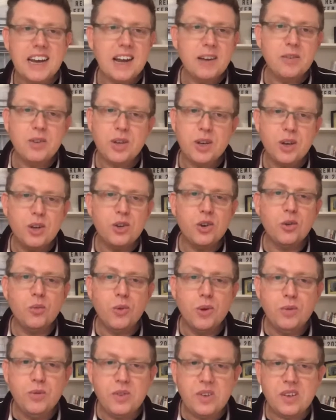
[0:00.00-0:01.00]
turn your
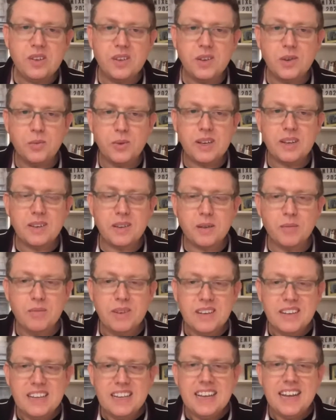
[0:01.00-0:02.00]
wounds into wisdom.
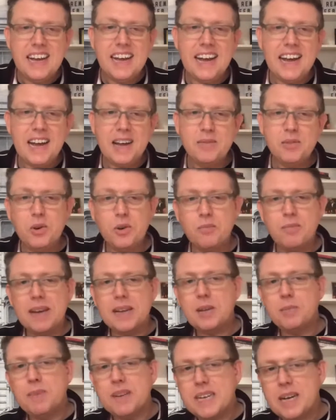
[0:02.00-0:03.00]
Your
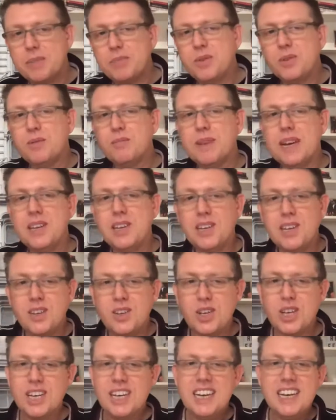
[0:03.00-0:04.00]
mess becomes your
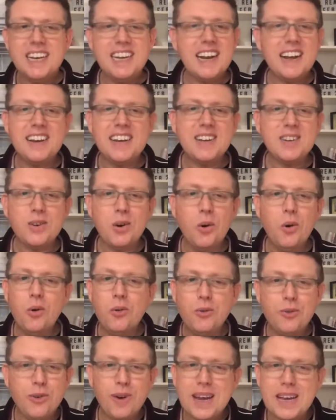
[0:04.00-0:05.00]
message. These are
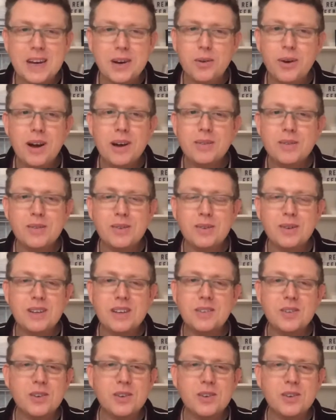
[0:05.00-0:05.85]
all great quotes. These are